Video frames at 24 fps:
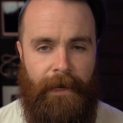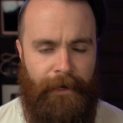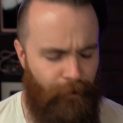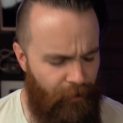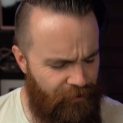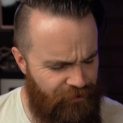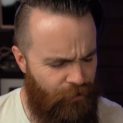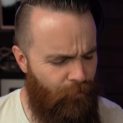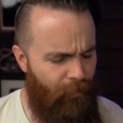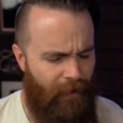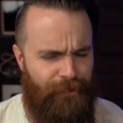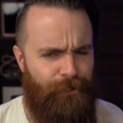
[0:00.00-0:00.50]
And
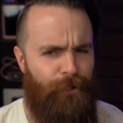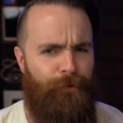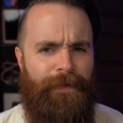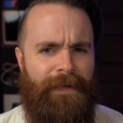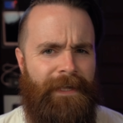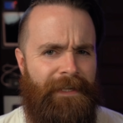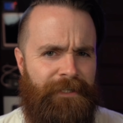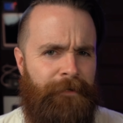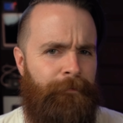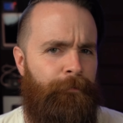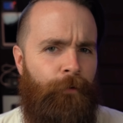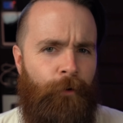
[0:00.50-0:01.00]
also, I do
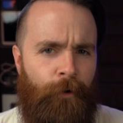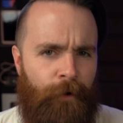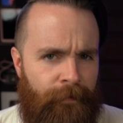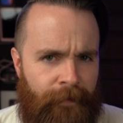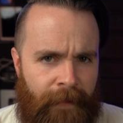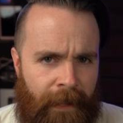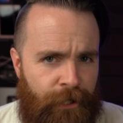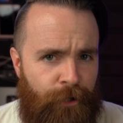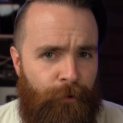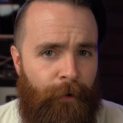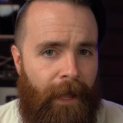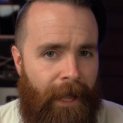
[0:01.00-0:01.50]
think it's important
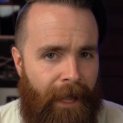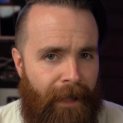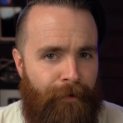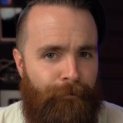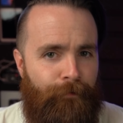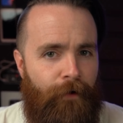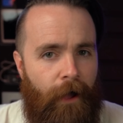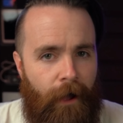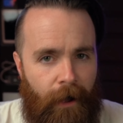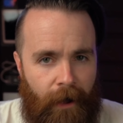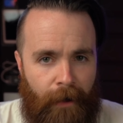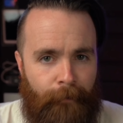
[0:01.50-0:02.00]
that you
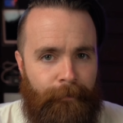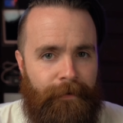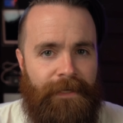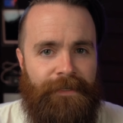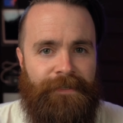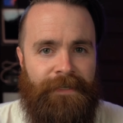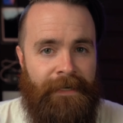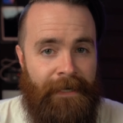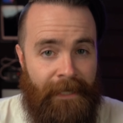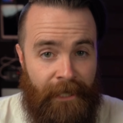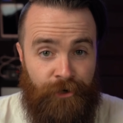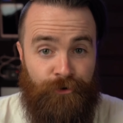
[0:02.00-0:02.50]
have
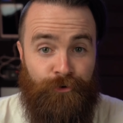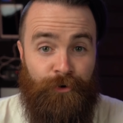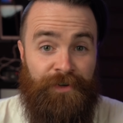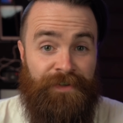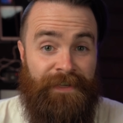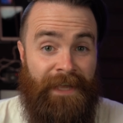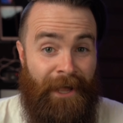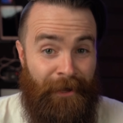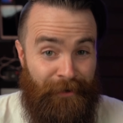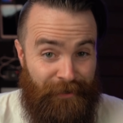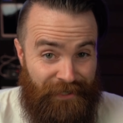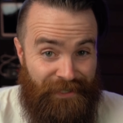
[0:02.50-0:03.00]
hobbies and
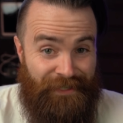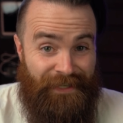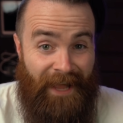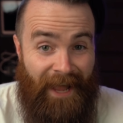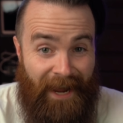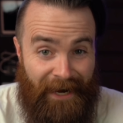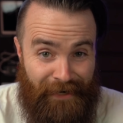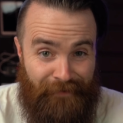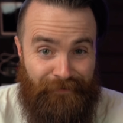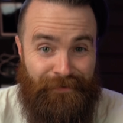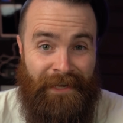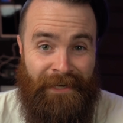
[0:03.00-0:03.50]
interests
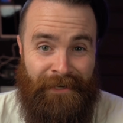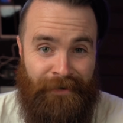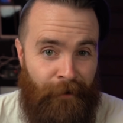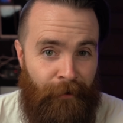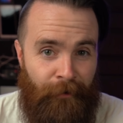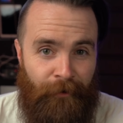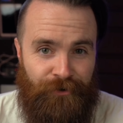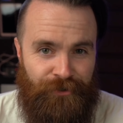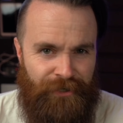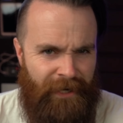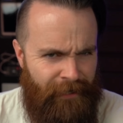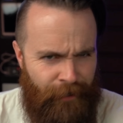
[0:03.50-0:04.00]
outside of
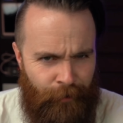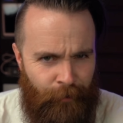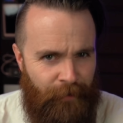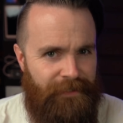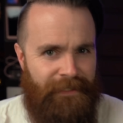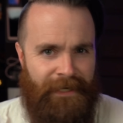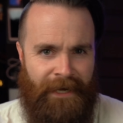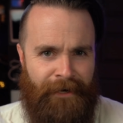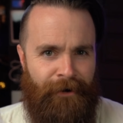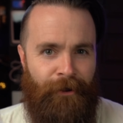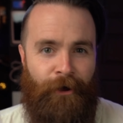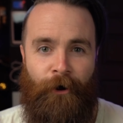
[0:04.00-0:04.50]
technology. I know
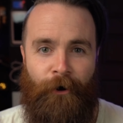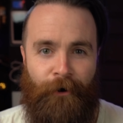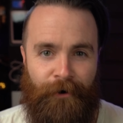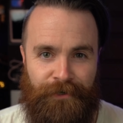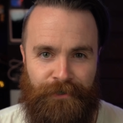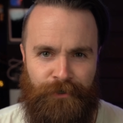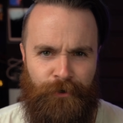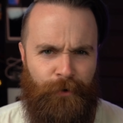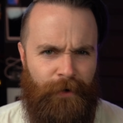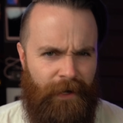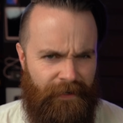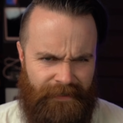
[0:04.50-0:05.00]
it's kind of hard
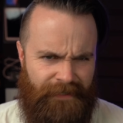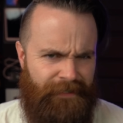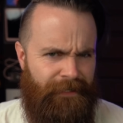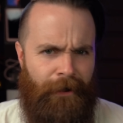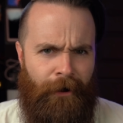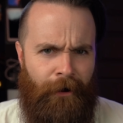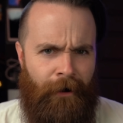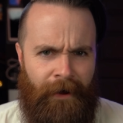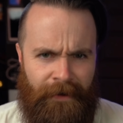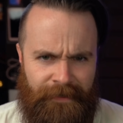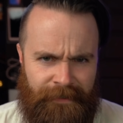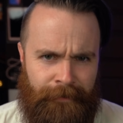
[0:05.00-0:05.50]
to because it's
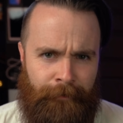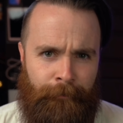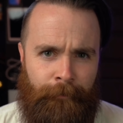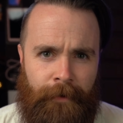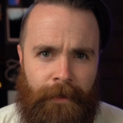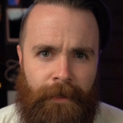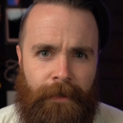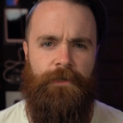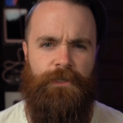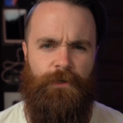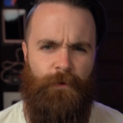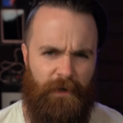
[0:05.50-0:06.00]
awesome.
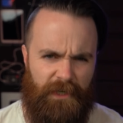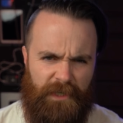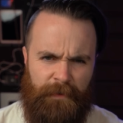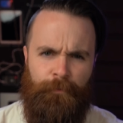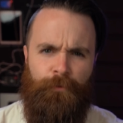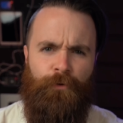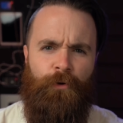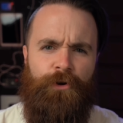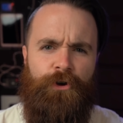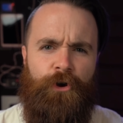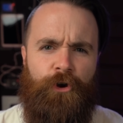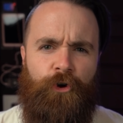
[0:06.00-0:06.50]
So
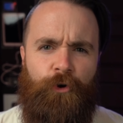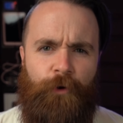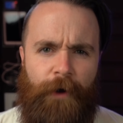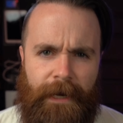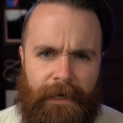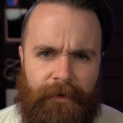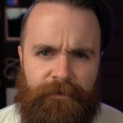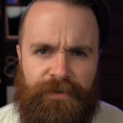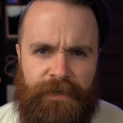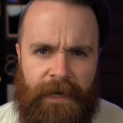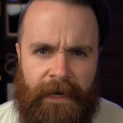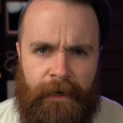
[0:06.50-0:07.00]
explore your
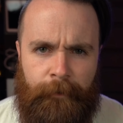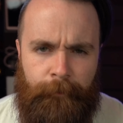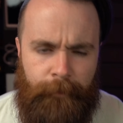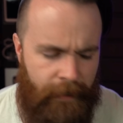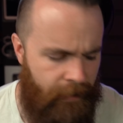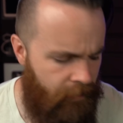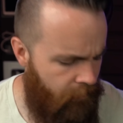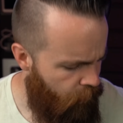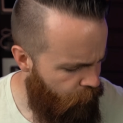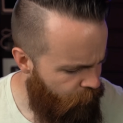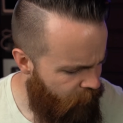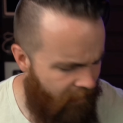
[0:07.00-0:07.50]
creative side a
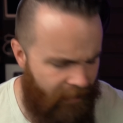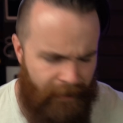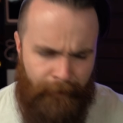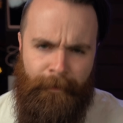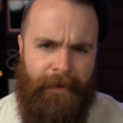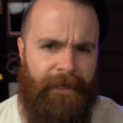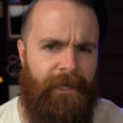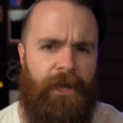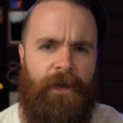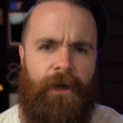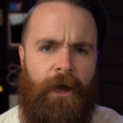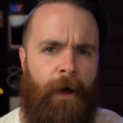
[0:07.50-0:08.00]
bit. Learn how to
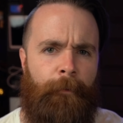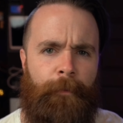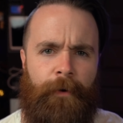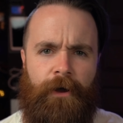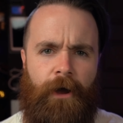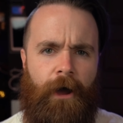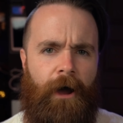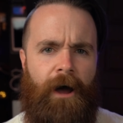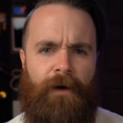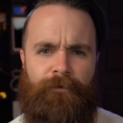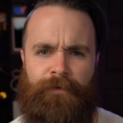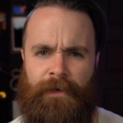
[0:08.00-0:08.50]
make a cup of
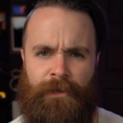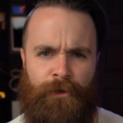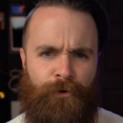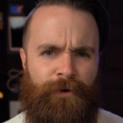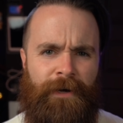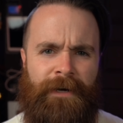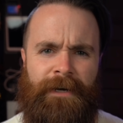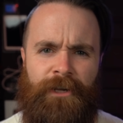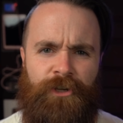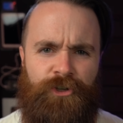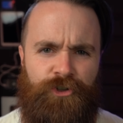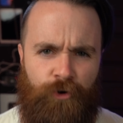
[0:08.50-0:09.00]
coffee. Learn
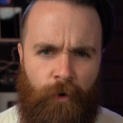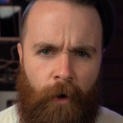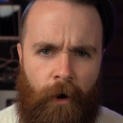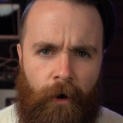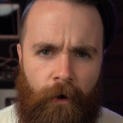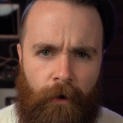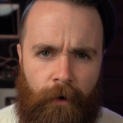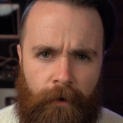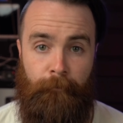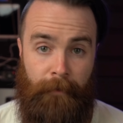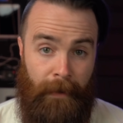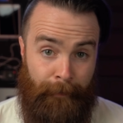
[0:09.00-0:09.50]
how to
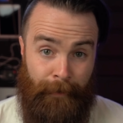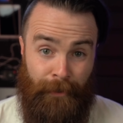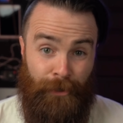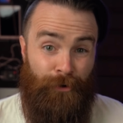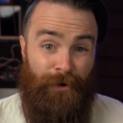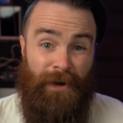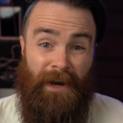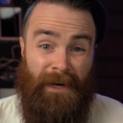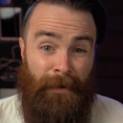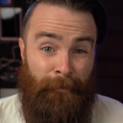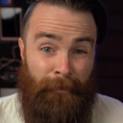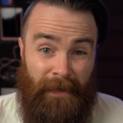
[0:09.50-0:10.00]
draw. Maybe
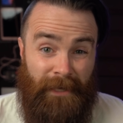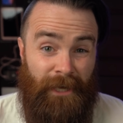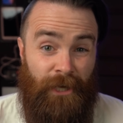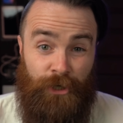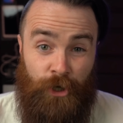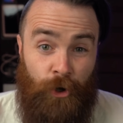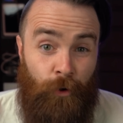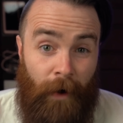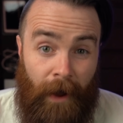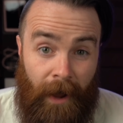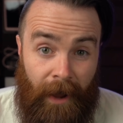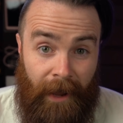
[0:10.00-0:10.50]
learn how to make a
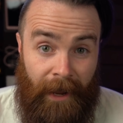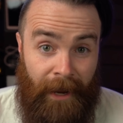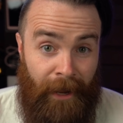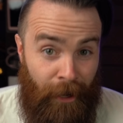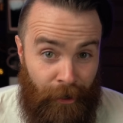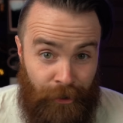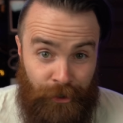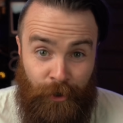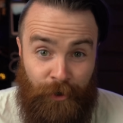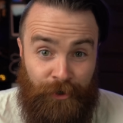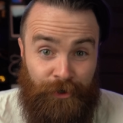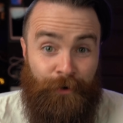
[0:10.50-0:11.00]
U I,
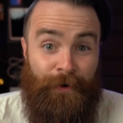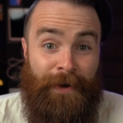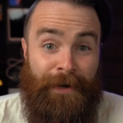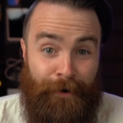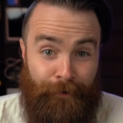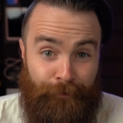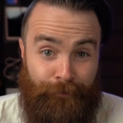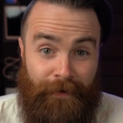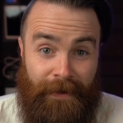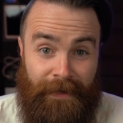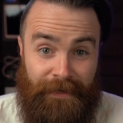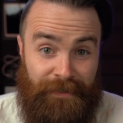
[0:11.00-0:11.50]
a user
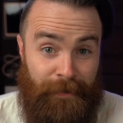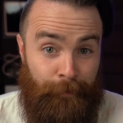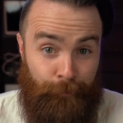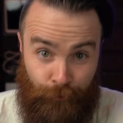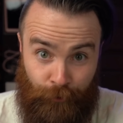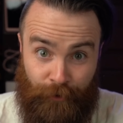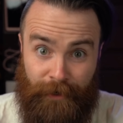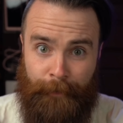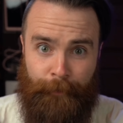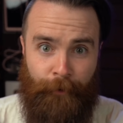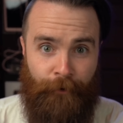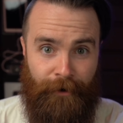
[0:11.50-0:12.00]
interface, the
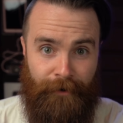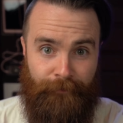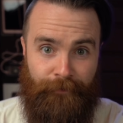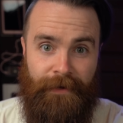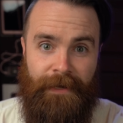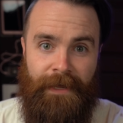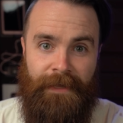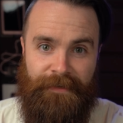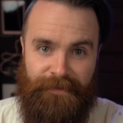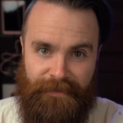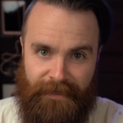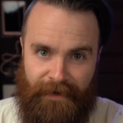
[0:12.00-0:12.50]
pretty part of
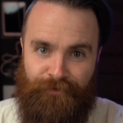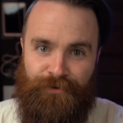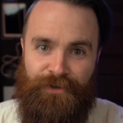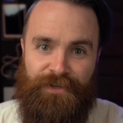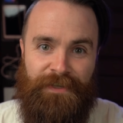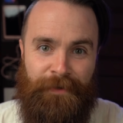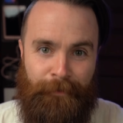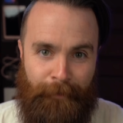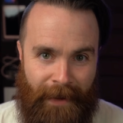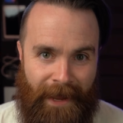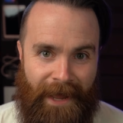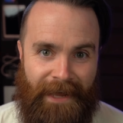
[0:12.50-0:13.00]
it instead of
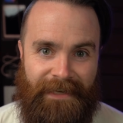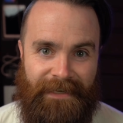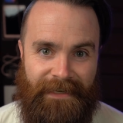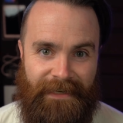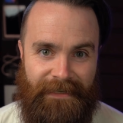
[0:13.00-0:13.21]
just the back